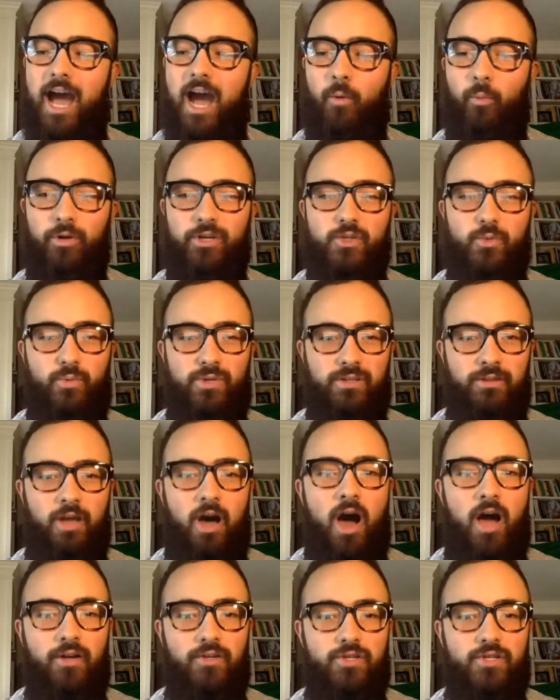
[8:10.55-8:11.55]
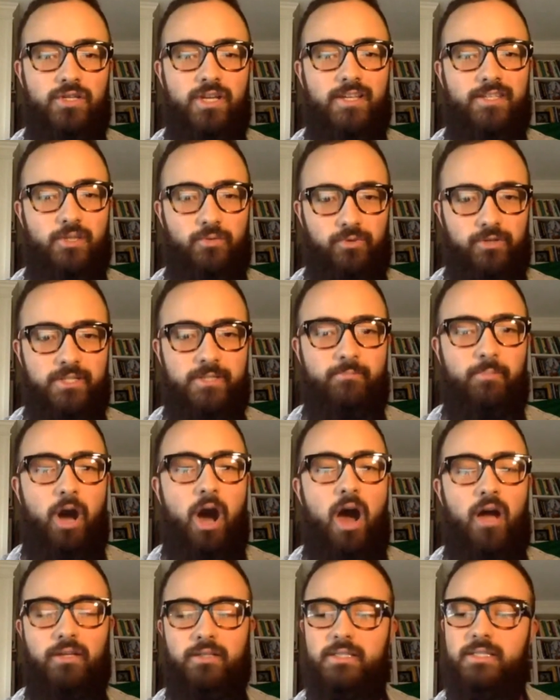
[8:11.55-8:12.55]
which we launched as a
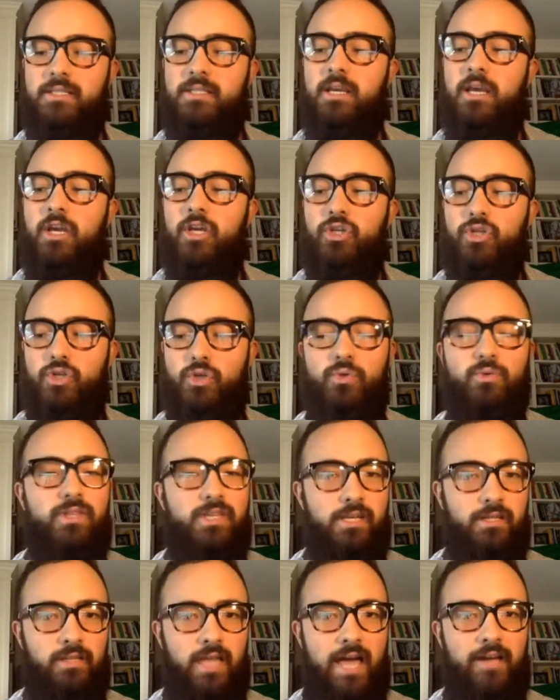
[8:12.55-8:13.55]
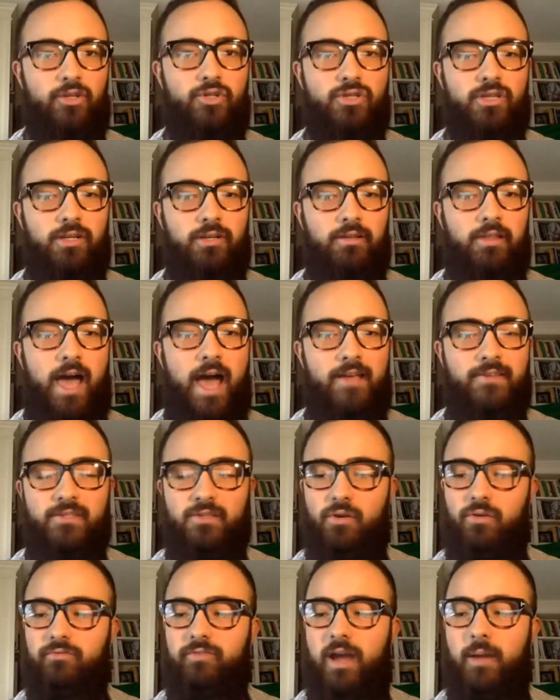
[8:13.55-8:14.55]
response to the election
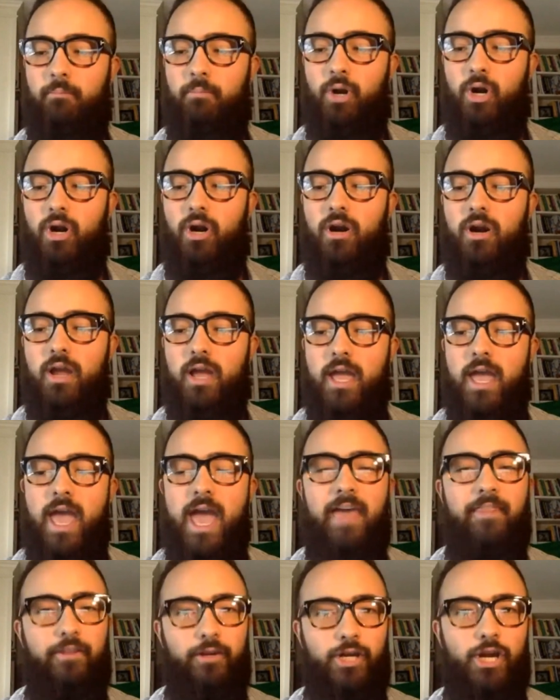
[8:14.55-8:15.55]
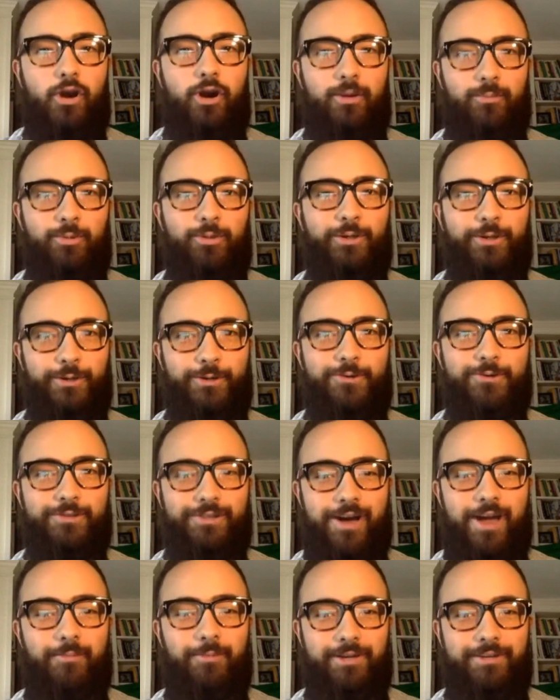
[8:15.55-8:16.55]
last November and the current political
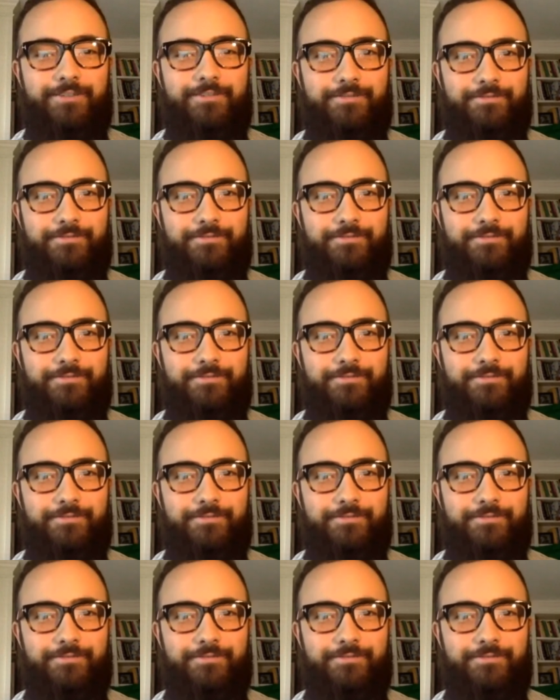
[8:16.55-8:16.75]
climate.